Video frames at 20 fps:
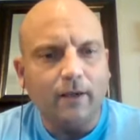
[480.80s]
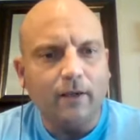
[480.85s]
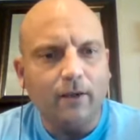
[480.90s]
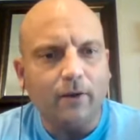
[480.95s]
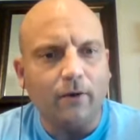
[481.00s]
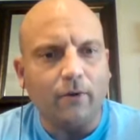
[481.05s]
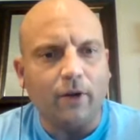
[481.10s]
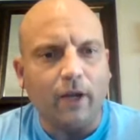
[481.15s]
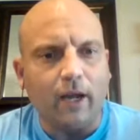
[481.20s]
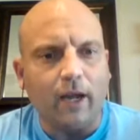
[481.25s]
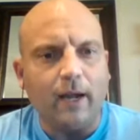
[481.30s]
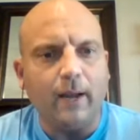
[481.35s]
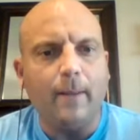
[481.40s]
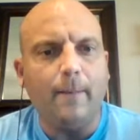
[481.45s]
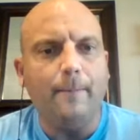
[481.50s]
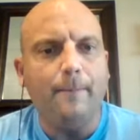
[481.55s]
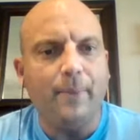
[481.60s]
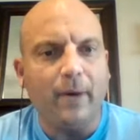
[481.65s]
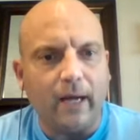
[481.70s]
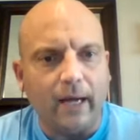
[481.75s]
Okay.
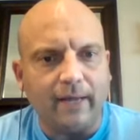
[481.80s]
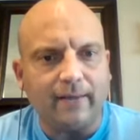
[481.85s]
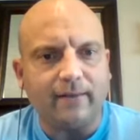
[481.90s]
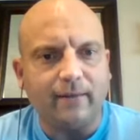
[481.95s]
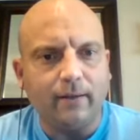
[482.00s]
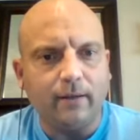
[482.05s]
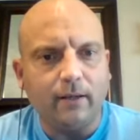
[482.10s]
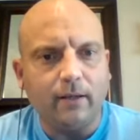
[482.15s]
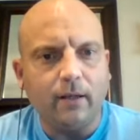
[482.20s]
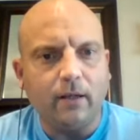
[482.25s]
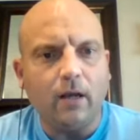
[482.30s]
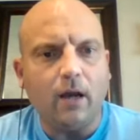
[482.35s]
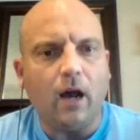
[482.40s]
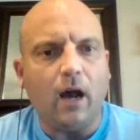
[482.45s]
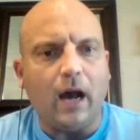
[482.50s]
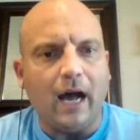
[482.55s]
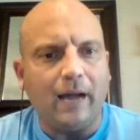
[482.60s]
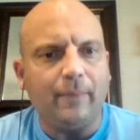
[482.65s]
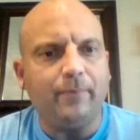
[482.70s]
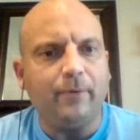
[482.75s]
But
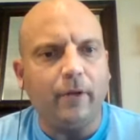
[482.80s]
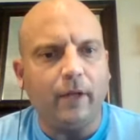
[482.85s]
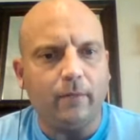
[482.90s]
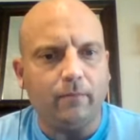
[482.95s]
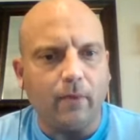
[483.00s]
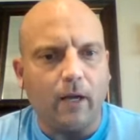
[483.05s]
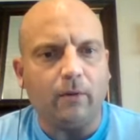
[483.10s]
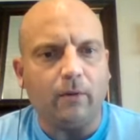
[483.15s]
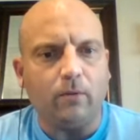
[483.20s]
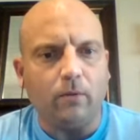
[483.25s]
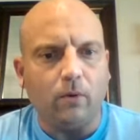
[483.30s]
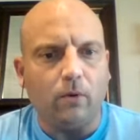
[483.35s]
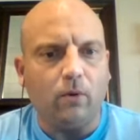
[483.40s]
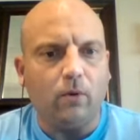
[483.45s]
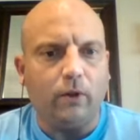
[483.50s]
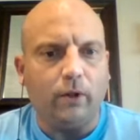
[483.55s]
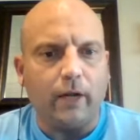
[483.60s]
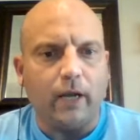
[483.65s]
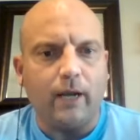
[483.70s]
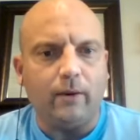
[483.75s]
I played my
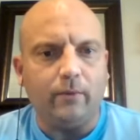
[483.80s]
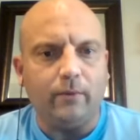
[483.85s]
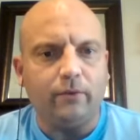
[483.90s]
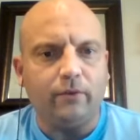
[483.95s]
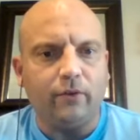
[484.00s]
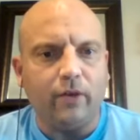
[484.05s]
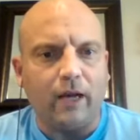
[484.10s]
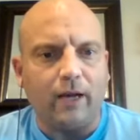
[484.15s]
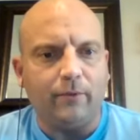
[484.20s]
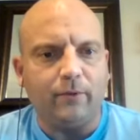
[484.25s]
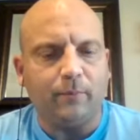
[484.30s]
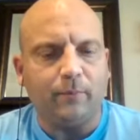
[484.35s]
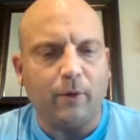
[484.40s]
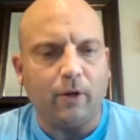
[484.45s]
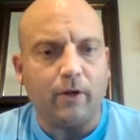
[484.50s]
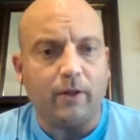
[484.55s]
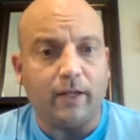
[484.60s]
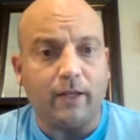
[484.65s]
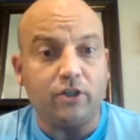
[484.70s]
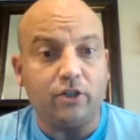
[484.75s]
role and I was
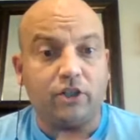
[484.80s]
part of that.